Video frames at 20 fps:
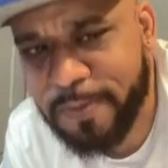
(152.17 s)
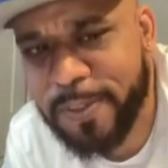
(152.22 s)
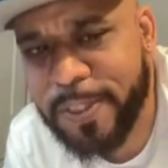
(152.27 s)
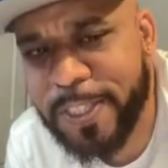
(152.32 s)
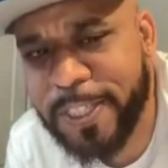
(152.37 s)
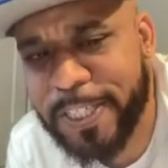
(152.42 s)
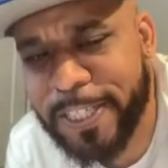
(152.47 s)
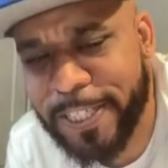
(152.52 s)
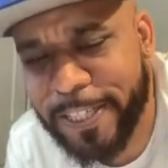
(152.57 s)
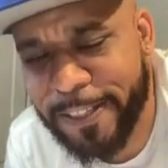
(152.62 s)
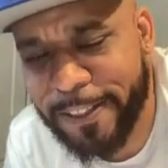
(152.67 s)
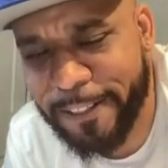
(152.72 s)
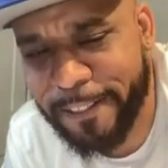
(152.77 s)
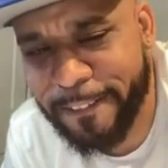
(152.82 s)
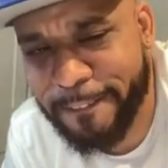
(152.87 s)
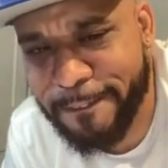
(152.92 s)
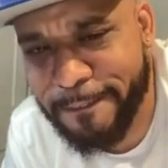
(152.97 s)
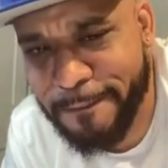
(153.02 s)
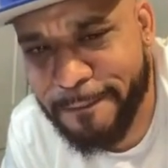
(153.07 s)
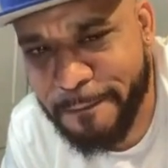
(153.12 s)
Okay.
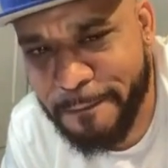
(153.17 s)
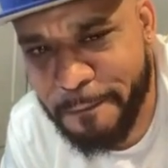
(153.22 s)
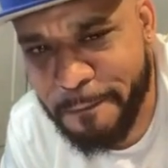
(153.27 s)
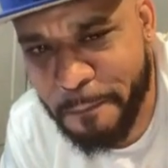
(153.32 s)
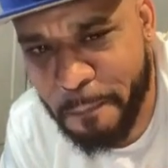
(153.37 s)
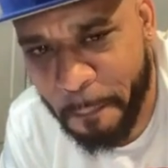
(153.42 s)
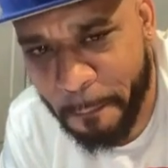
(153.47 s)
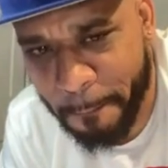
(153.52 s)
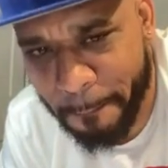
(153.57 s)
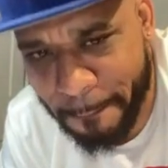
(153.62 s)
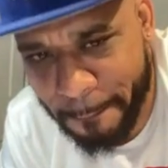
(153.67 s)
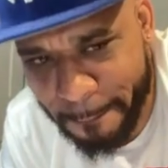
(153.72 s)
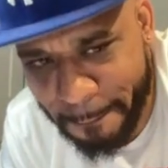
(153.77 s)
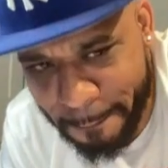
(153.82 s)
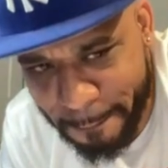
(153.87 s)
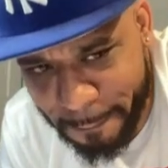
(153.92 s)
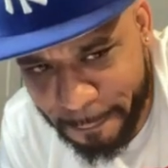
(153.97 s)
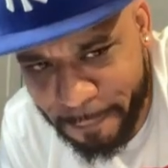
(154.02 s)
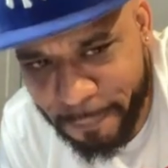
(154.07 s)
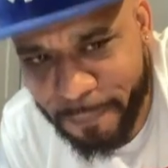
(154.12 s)
Mr. Joe Clark
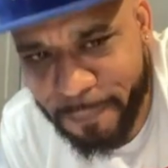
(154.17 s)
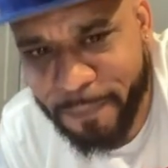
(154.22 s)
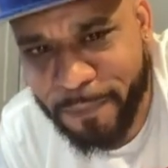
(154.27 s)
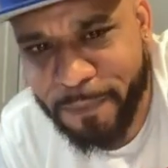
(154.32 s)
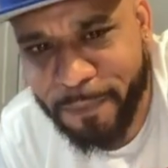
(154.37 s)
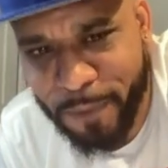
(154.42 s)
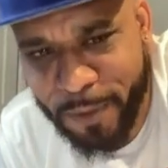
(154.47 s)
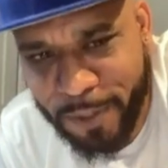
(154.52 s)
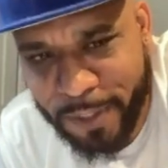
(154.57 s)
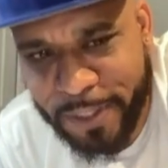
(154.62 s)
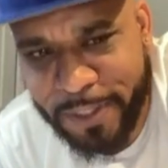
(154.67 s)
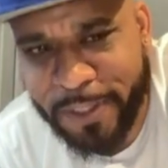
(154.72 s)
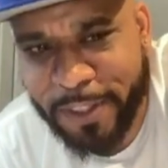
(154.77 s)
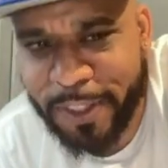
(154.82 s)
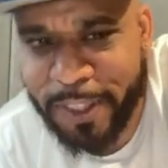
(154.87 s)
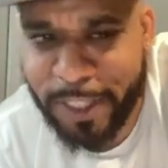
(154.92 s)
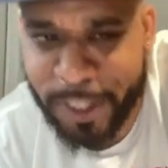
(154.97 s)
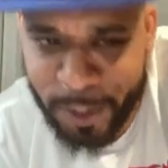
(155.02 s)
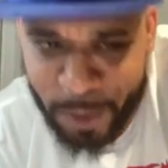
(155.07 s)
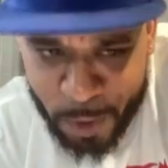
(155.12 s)
got that lean on
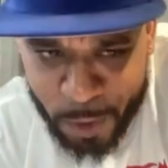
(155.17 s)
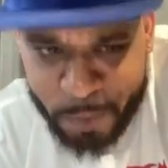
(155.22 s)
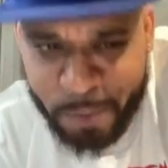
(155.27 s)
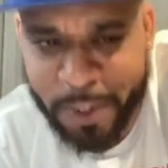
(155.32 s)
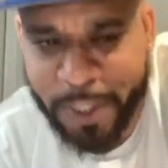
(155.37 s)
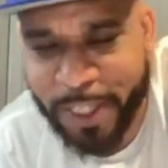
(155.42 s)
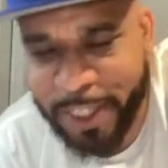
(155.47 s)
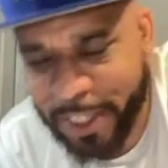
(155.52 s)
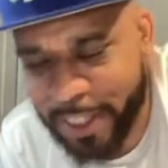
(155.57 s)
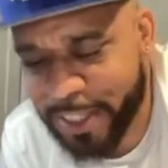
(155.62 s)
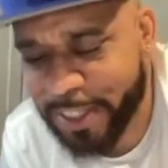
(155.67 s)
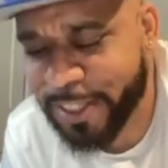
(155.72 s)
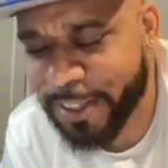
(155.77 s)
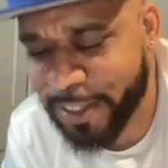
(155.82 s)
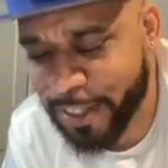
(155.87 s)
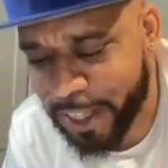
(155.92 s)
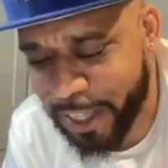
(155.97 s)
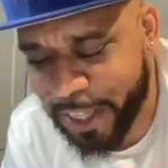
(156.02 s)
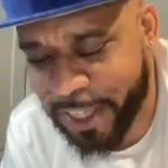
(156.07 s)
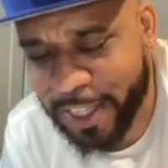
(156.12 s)
me. You know I mean?
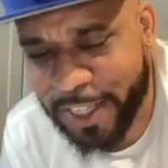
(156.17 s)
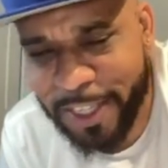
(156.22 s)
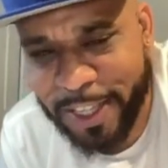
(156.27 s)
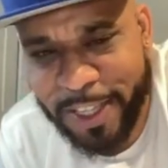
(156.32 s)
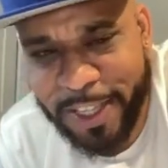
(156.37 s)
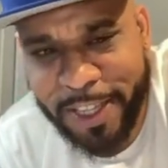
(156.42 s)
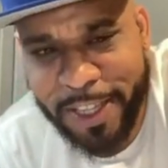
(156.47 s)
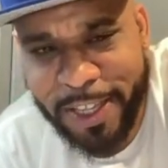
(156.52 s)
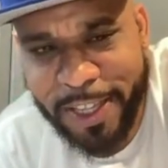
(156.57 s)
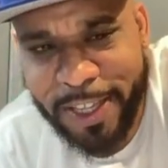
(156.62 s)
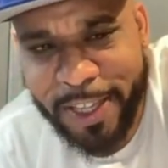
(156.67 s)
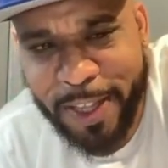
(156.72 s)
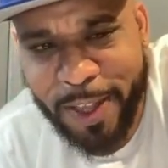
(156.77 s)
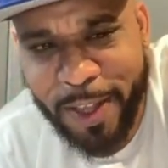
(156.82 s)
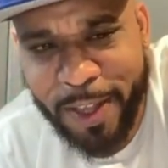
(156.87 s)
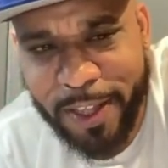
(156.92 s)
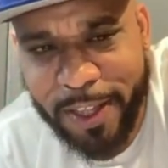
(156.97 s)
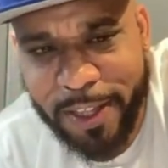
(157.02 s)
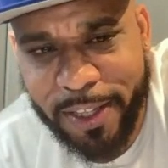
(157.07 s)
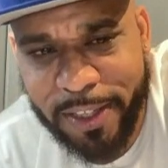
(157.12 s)
Okay. You
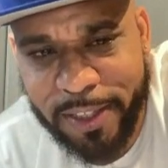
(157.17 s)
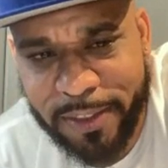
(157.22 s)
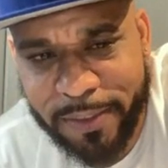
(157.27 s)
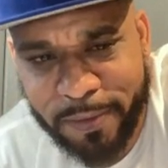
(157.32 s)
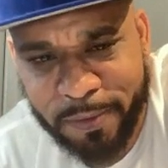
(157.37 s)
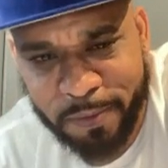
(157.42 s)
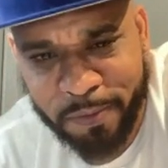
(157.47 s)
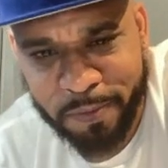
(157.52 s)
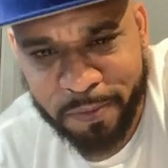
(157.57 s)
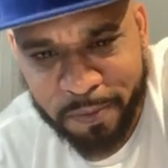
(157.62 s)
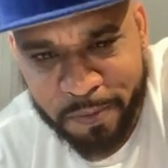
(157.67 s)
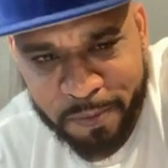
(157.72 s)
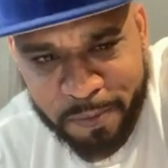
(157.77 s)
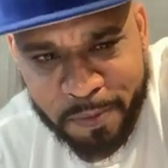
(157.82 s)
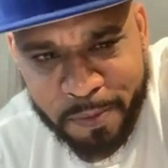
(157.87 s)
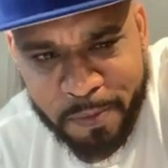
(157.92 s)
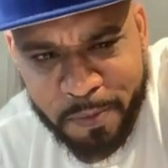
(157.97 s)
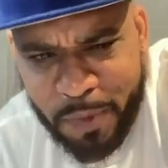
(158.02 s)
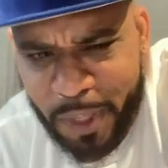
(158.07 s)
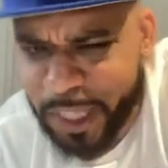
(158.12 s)
did.
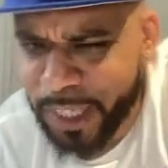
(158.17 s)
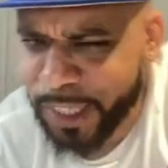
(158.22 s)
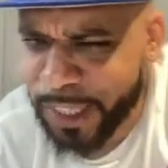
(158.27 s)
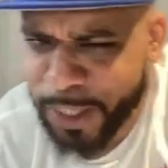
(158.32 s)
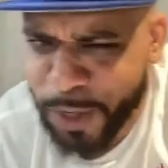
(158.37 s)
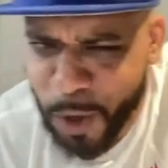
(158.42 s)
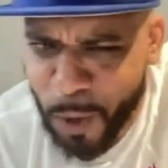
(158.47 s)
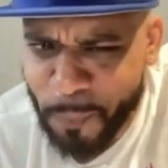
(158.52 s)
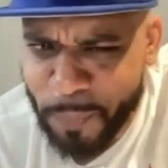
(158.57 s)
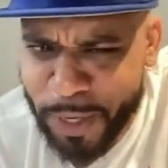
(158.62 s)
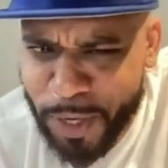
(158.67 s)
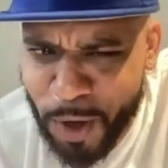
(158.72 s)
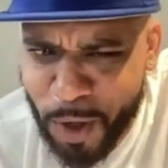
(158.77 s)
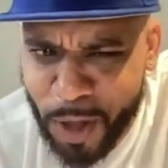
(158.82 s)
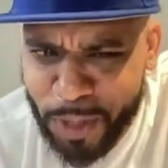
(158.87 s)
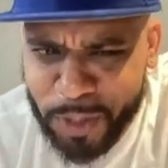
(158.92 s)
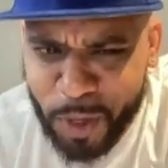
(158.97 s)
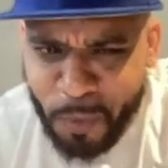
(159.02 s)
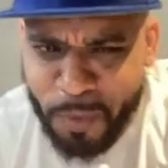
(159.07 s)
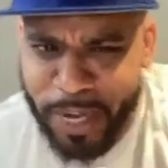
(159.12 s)
Lean so on me. No, I
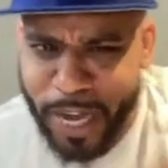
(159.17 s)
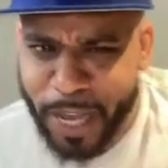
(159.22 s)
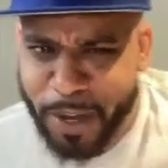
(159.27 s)
thought we